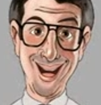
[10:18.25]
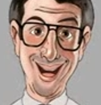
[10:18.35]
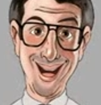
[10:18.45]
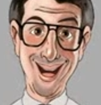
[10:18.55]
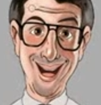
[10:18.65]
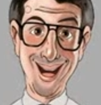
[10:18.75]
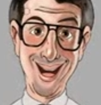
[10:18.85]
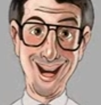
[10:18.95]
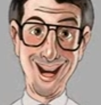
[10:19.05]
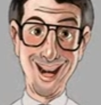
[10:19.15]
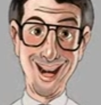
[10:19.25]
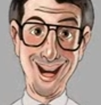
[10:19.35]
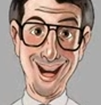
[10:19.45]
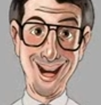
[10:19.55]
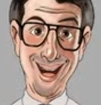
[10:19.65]

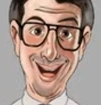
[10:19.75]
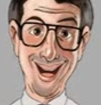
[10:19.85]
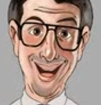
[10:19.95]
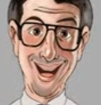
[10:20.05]
[no speech]